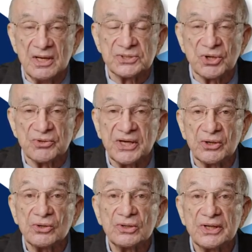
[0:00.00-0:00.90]
So the
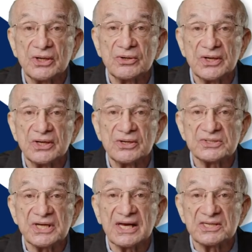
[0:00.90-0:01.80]
earlier
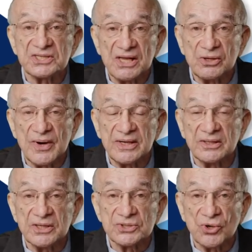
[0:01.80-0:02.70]
years'
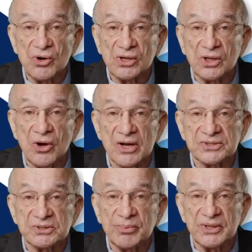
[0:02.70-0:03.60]
accelerated historical
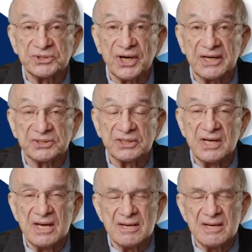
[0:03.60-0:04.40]
cost depreciation